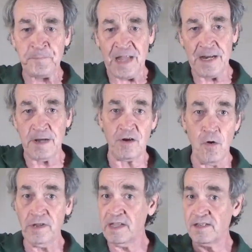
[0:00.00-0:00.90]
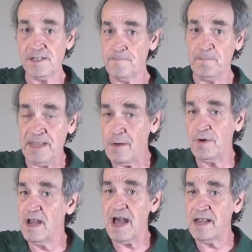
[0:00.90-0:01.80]
and the Mongolians, they were
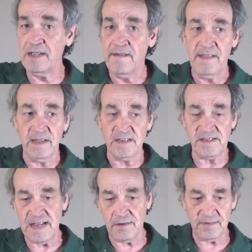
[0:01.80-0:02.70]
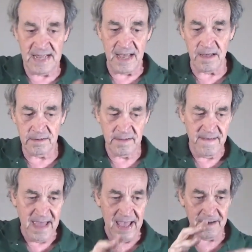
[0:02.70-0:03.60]
not settled down
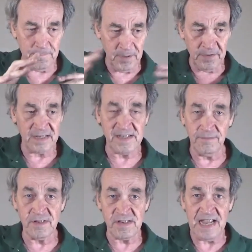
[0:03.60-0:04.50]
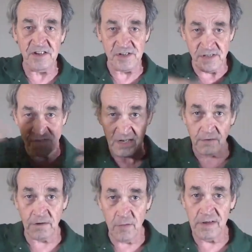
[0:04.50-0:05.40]
and building civilizations and
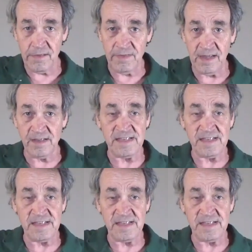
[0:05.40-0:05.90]
growing things.